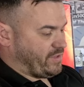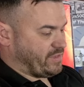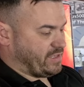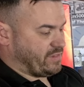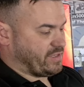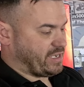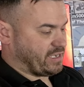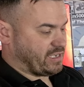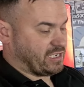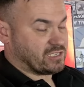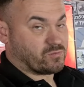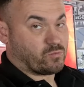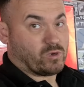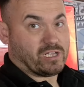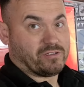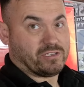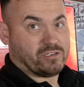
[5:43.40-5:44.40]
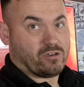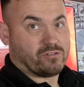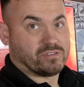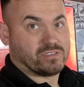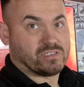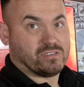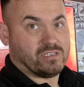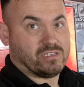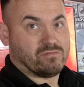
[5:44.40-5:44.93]
and then that gets welded
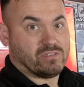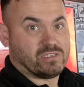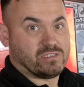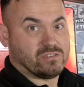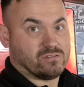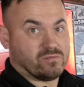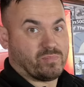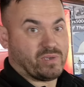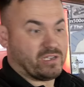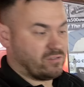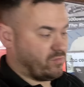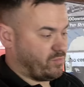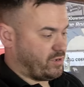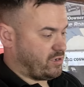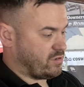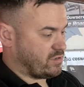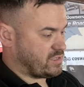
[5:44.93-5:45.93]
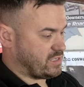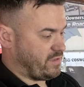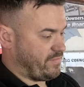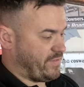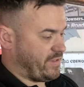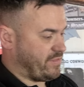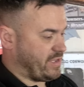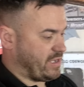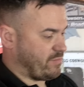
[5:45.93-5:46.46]
onto the original pedal box,
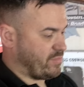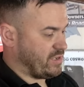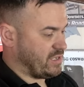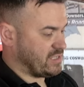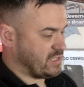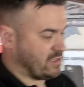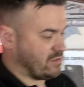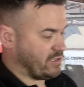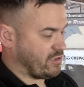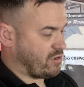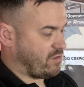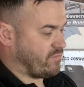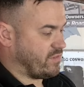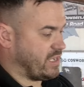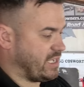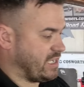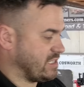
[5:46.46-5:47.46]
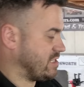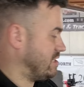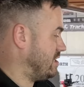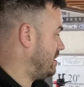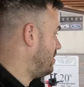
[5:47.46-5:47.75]
and then that basically converts